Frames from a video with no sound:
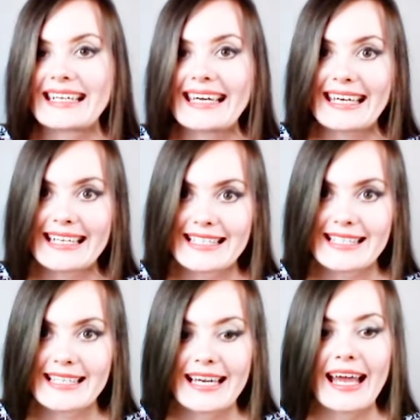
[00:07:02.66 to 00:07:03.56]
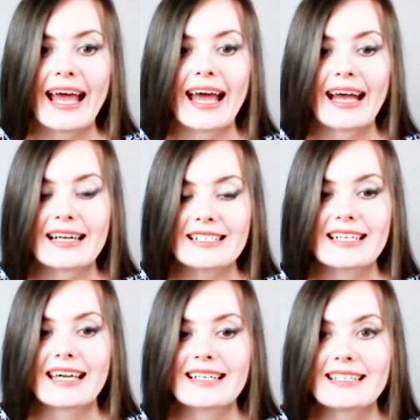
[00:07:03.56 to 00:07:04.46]
is, and
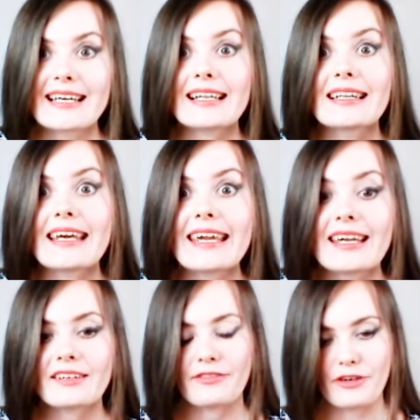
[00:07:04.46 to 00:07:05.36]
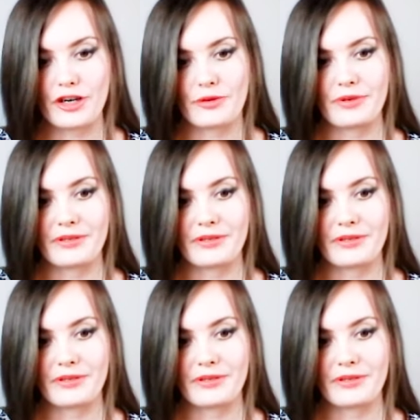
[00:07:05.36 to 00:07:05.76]
it's a linking verb.